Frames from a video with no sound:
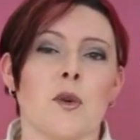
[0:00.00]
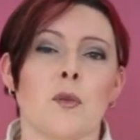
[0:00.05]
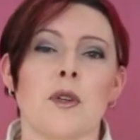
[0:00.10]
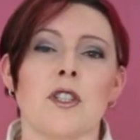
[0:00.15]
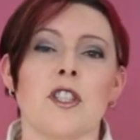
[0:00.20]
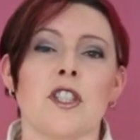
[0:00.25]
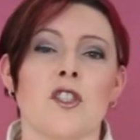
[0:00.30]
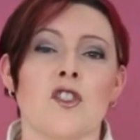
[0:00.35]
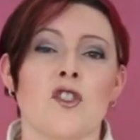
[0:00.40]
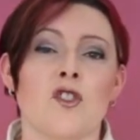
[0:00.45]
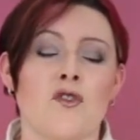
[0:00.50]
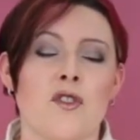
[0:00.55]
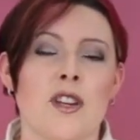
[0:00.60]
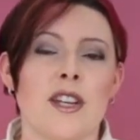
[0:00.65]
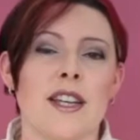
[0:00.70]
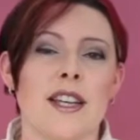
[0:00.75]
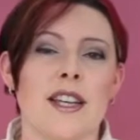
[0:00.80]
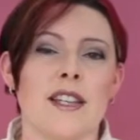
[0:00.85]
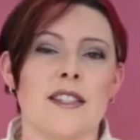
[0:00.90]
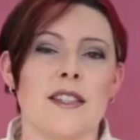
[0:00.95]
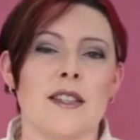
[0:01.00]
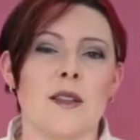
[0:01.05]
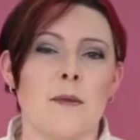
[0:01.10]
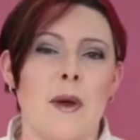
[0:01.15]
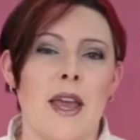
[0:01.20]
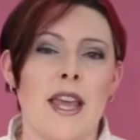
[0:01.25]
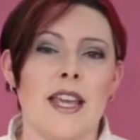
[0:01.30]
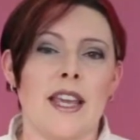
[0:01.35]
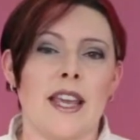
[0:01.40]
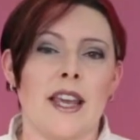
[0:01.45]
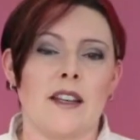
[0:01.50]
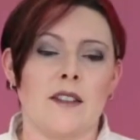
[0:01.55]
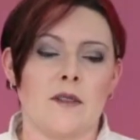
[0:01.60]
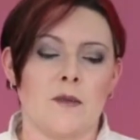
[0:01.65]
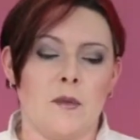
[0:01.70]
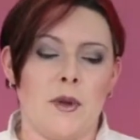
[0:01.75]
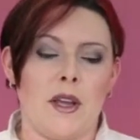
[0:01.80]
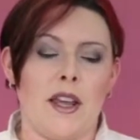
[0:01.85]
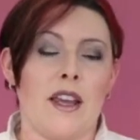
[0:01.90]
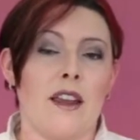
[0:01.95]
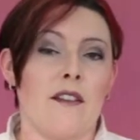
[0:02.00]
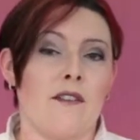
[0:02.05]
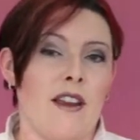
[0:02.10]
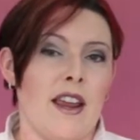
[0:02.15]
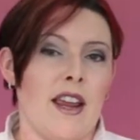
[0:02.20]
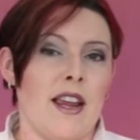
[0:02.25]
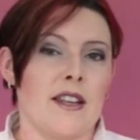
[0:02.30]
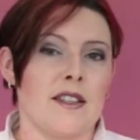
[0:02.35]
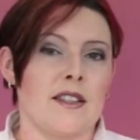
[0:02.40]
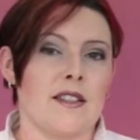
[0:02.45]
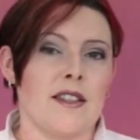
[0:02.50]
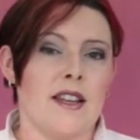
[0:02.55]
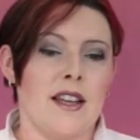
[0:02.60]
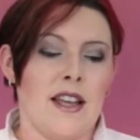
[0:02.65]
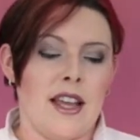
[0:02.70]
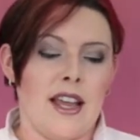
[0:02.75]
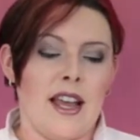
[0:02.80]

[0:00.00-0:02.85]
which is 3 years in the making, but here it is,